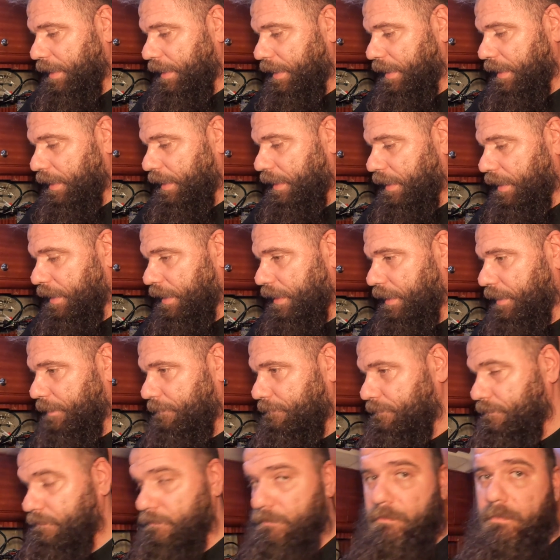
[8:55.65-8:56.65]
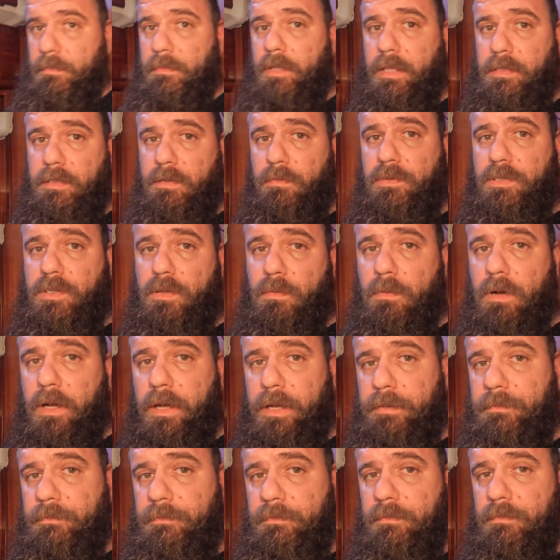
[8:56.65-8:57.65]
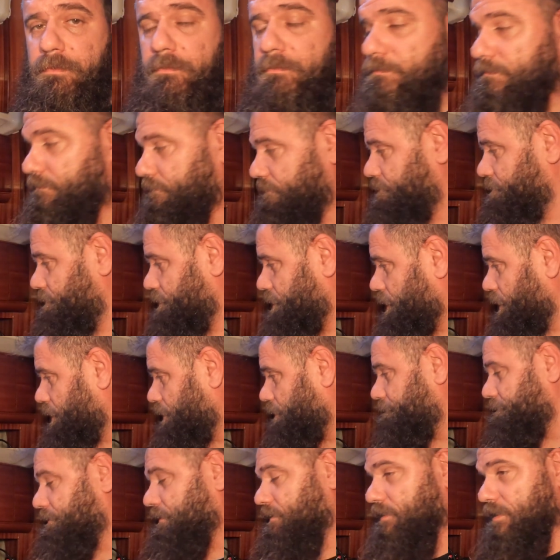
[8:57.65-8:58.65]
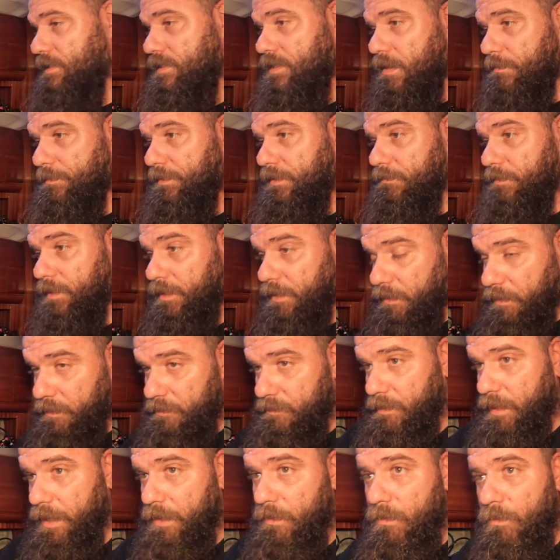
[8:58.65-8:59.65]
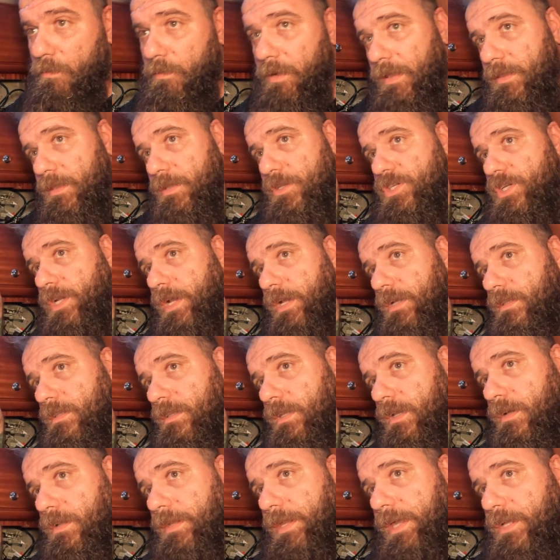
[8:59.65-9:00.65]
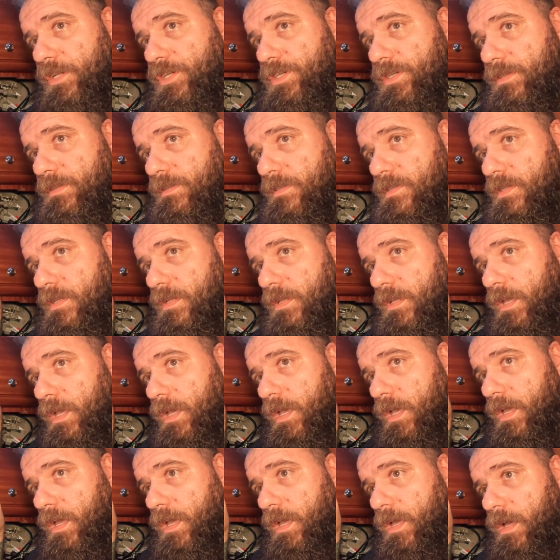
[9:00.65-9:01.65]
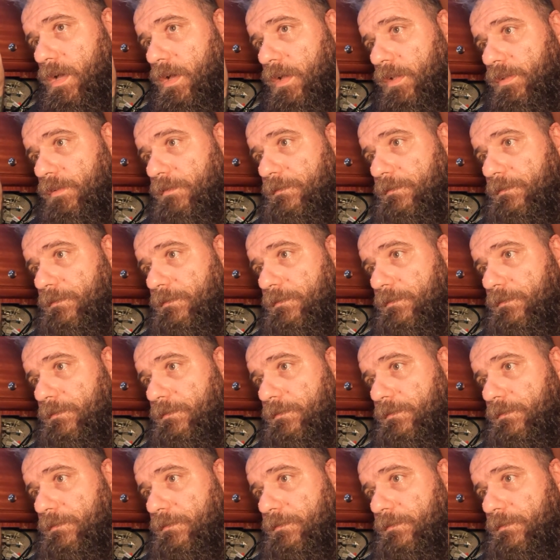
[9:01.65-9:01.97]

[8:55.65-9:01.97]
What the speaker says: That's the reason why this is happening, because I already checked the connections on